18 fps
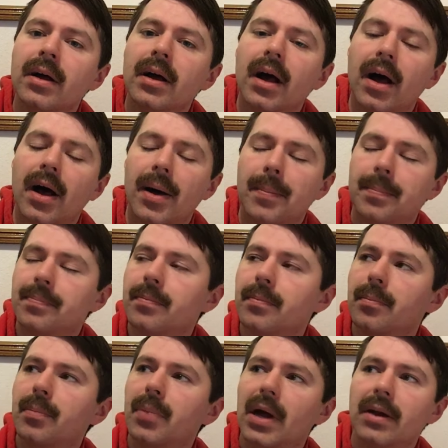Um,
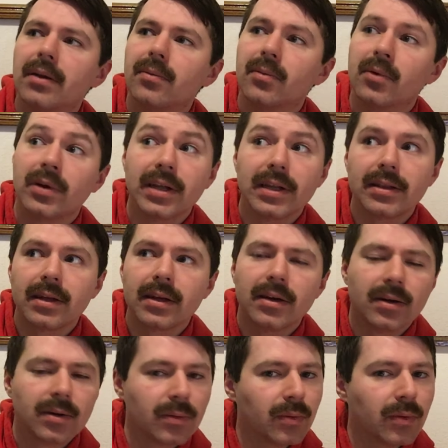but we'll get
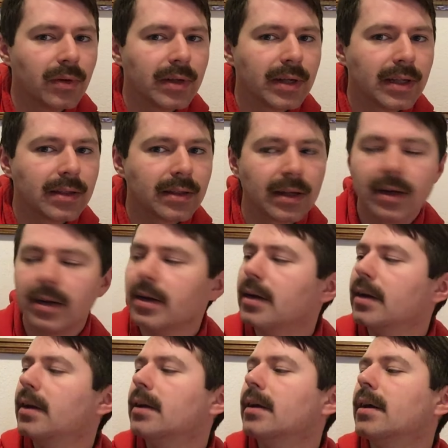there. We'll get there.
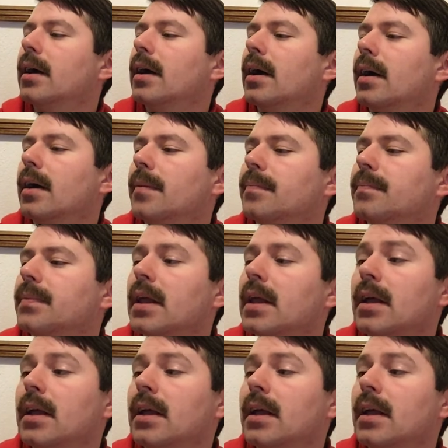Um,